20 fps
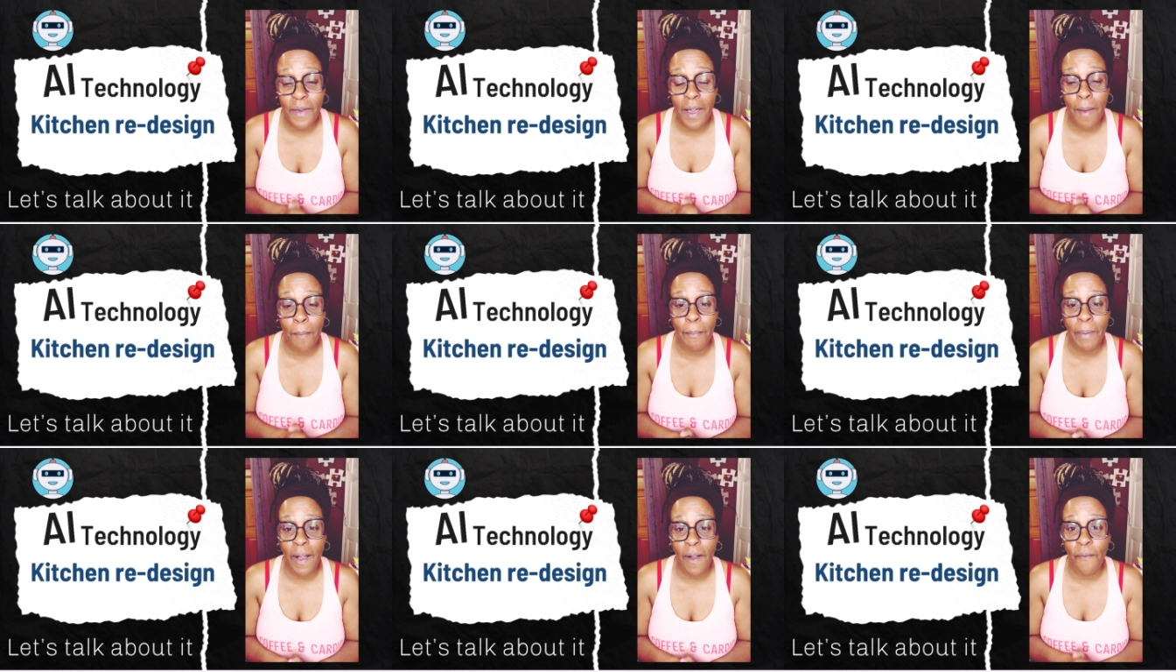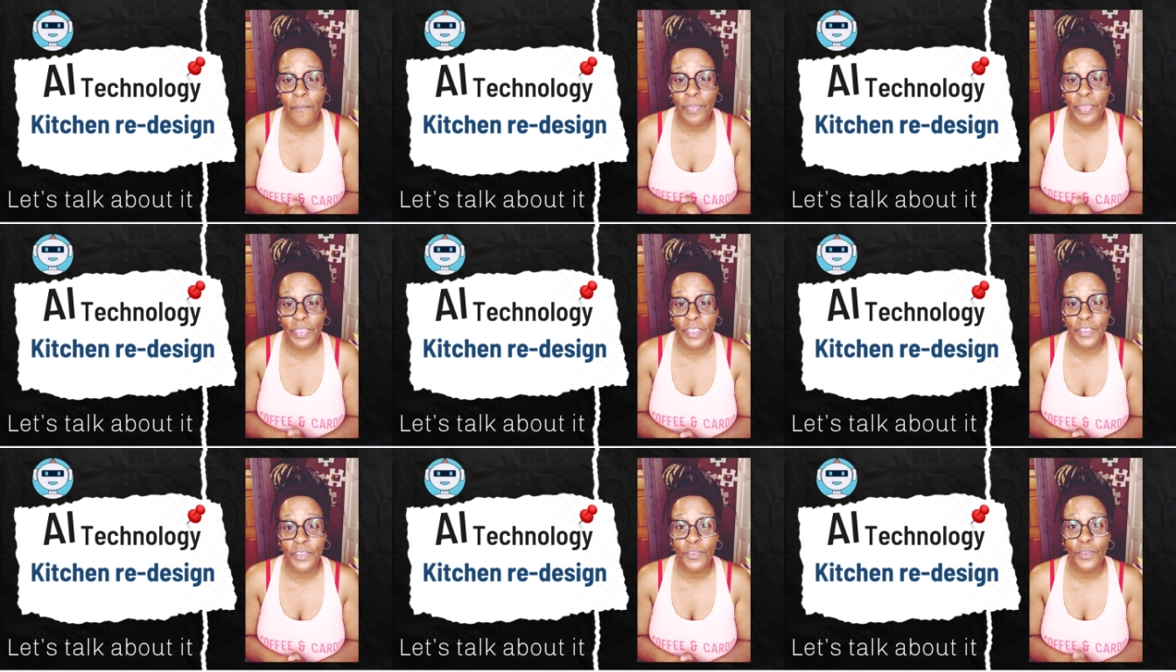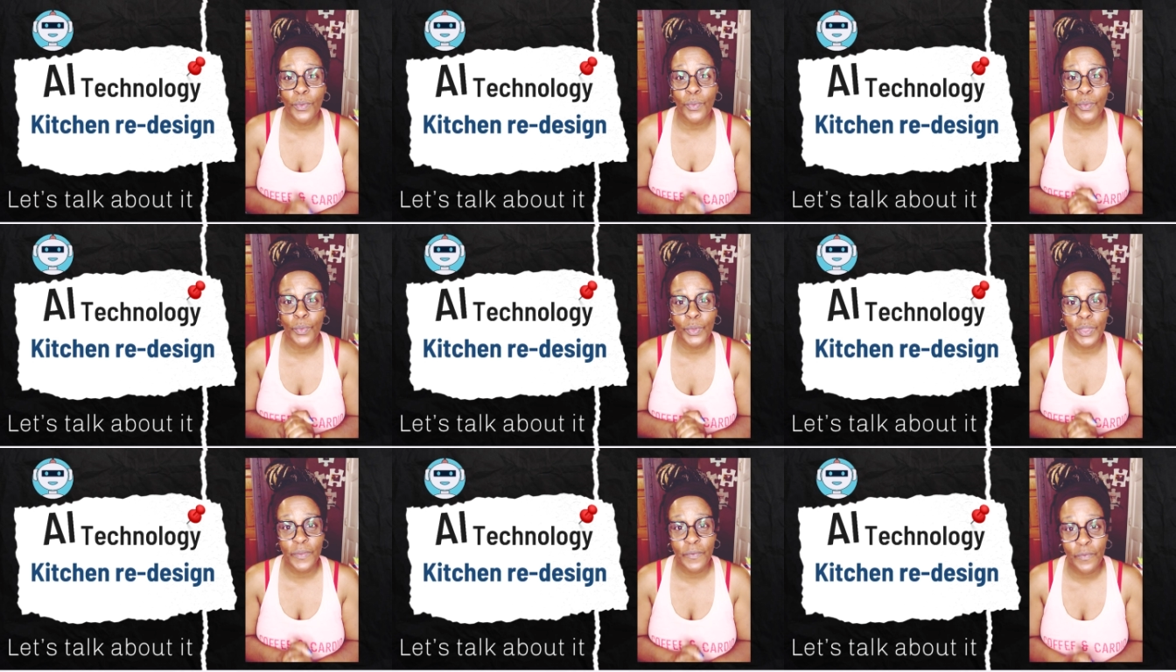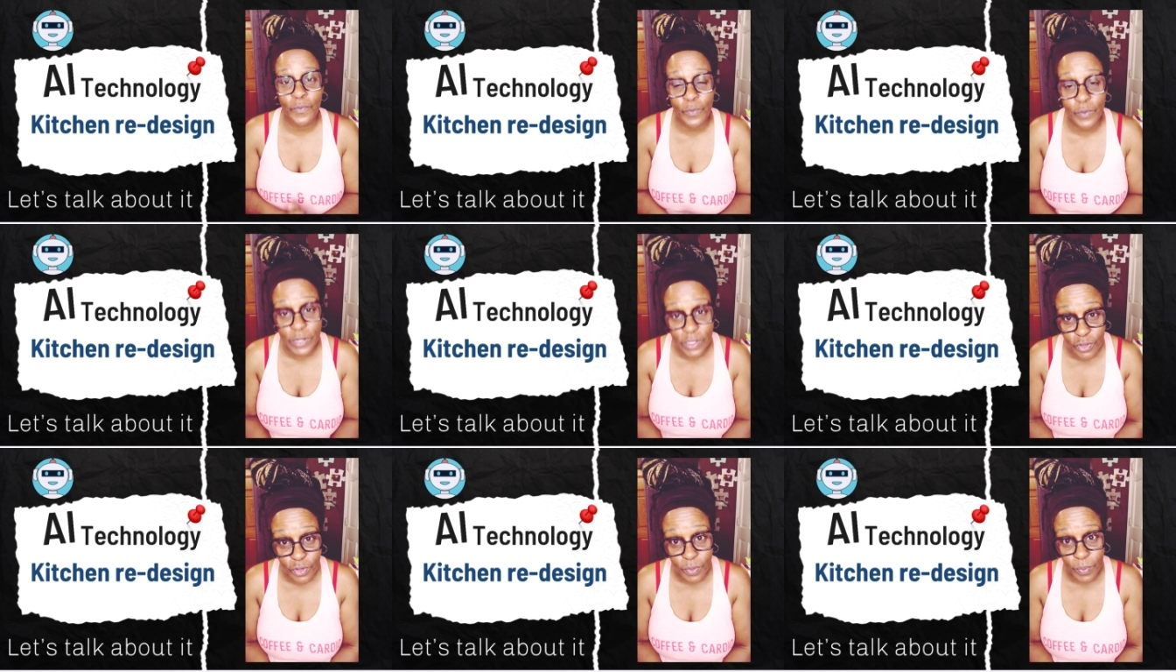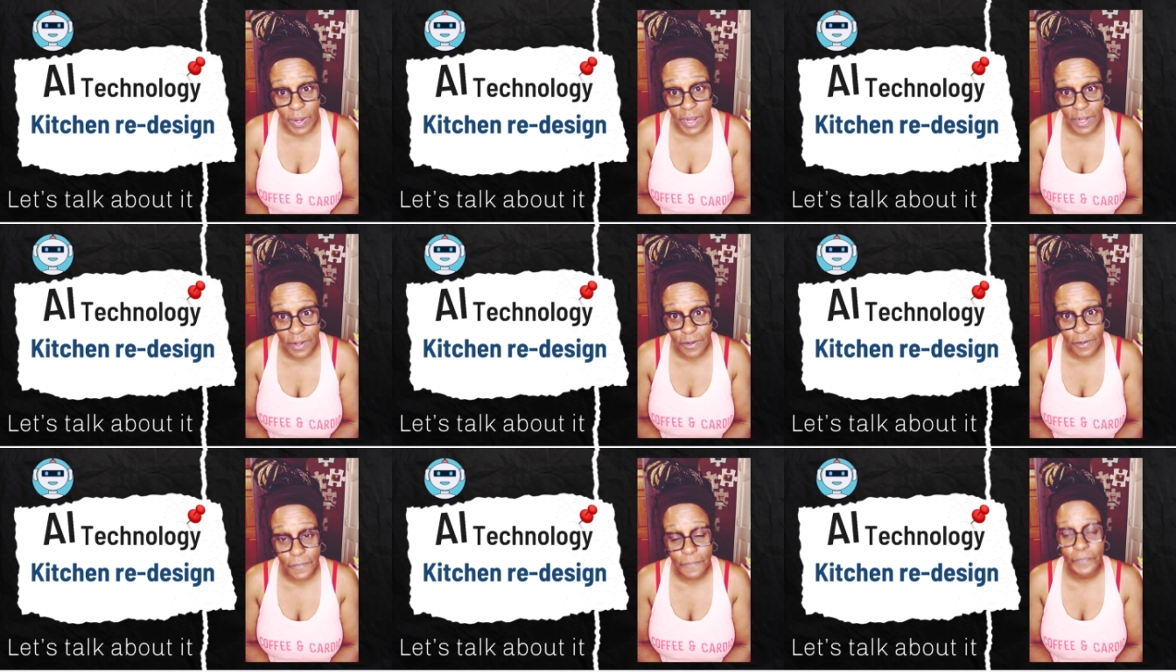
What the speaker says: about this refrigerator.